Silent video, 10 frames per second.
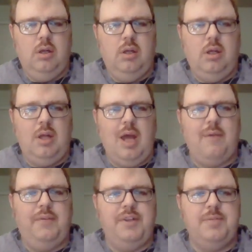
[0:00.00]
yeah,
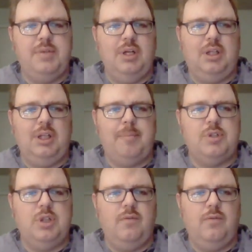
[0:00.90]
for this particular
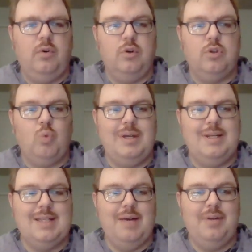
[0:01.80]
episode for
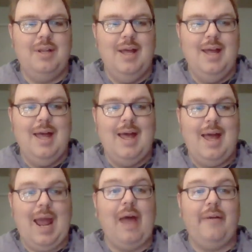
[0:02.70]
27,
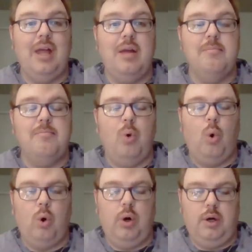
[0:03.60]
Alien
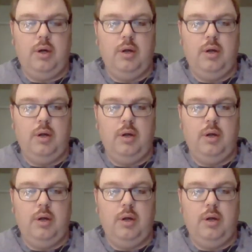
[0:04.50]
Borg.